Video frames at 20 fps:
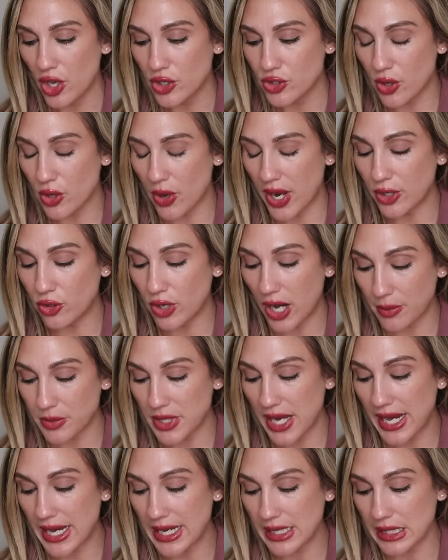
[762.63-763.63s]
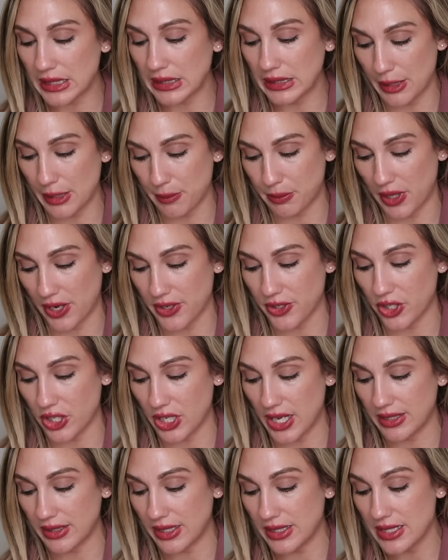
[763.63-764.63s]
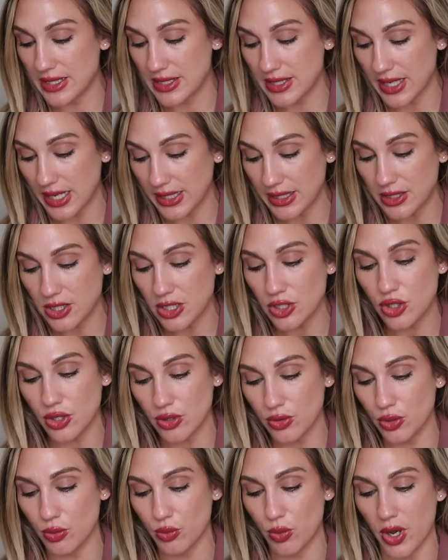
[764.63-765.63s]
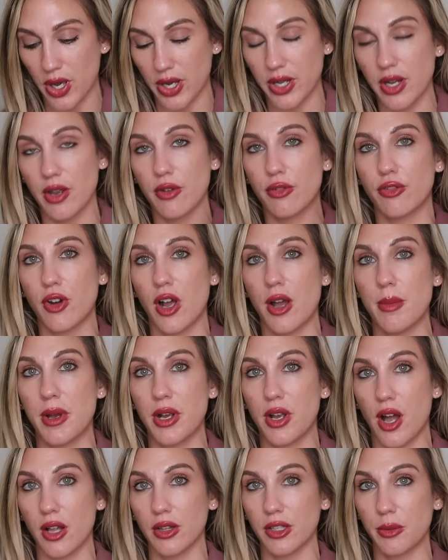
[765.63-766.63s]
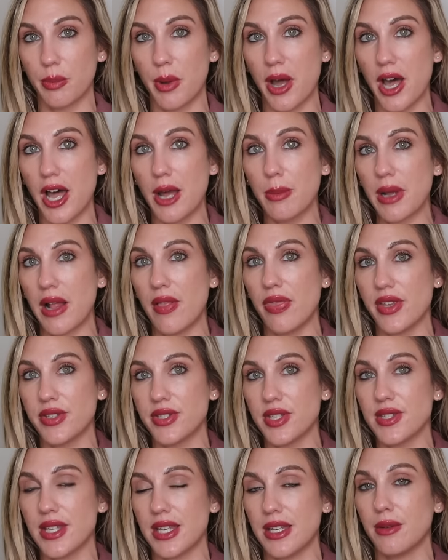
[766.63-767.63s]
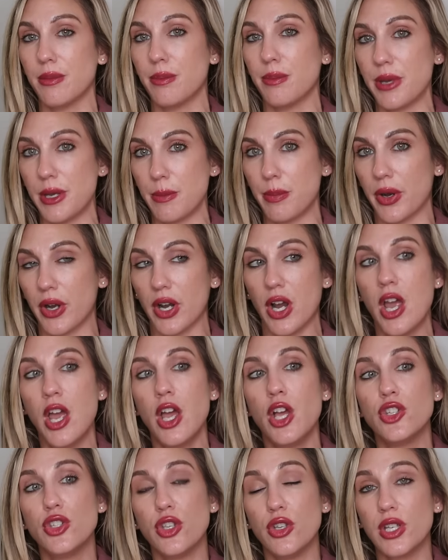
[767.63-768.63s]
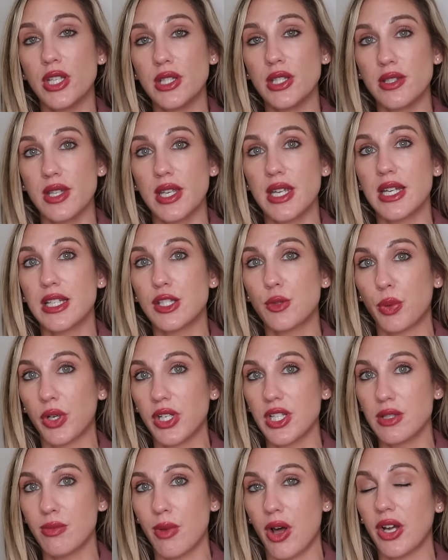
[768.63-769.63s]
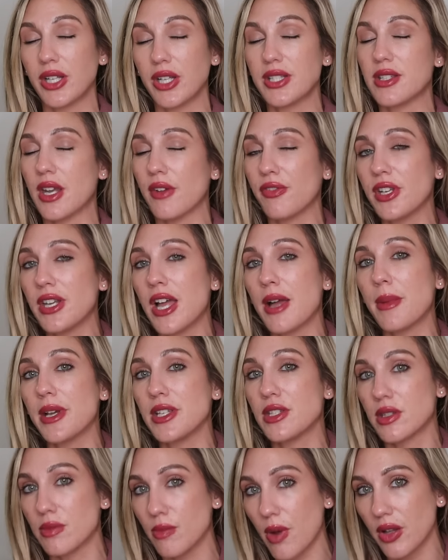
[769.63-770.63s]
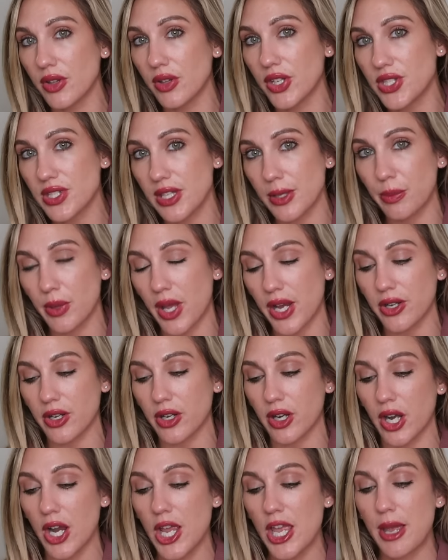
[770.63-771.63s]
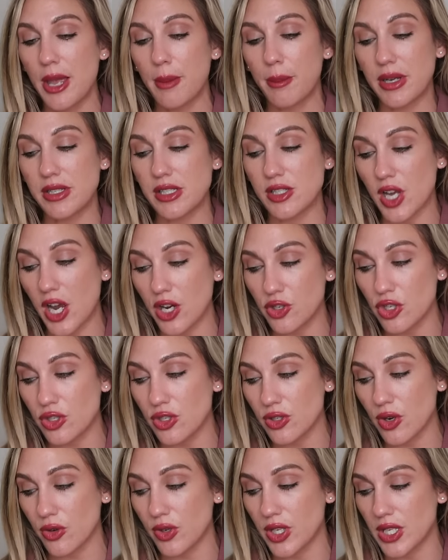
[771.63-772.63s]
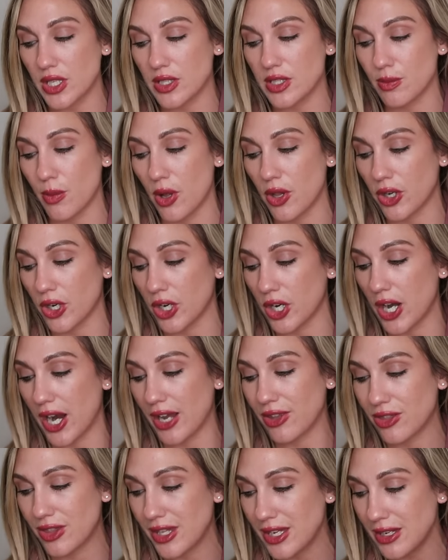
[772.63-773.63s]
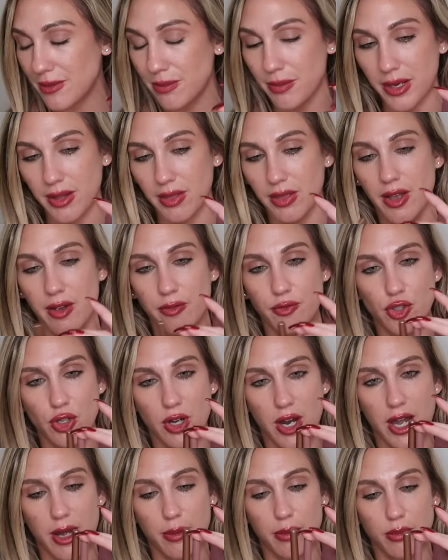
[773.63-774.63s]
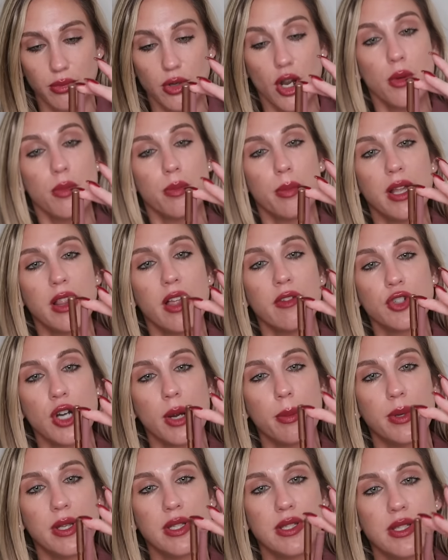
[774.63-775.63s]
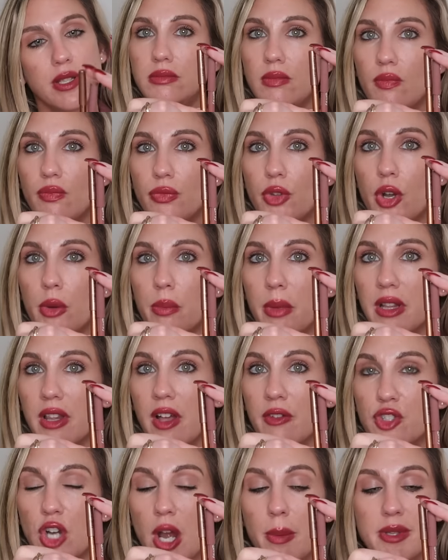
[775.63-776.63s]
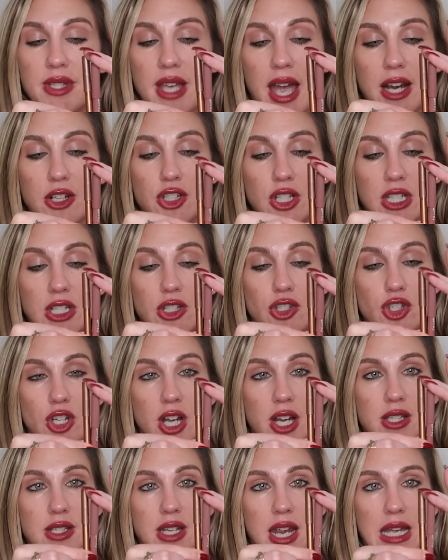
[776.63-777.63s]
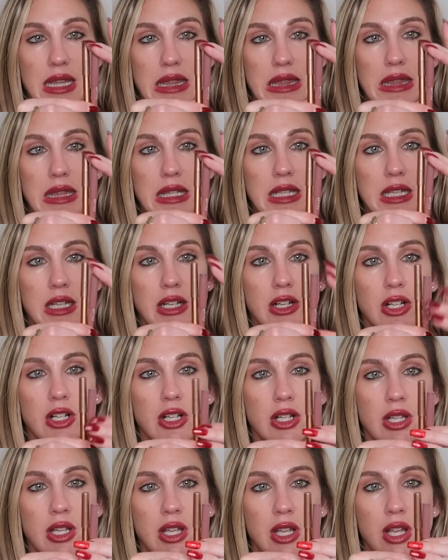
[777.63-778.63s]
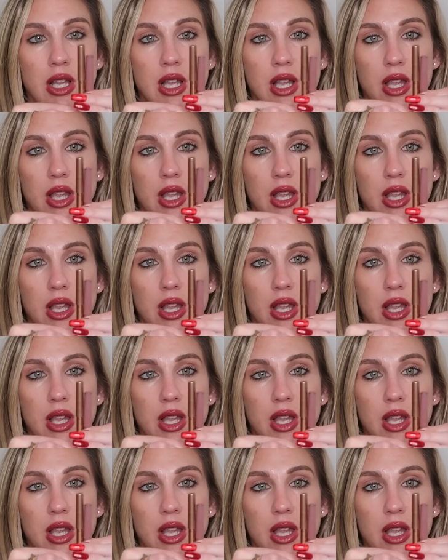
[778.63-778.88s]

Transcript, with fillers: So I grabbed a lip liner, and I decided to do the one from ColourPop, and this is in Beeper. So you can see it's pretty small. It's definitely not my smallest lip liner. My Natasha Denona is smaller. I think my Love Trap, my Love Trap is actually just a little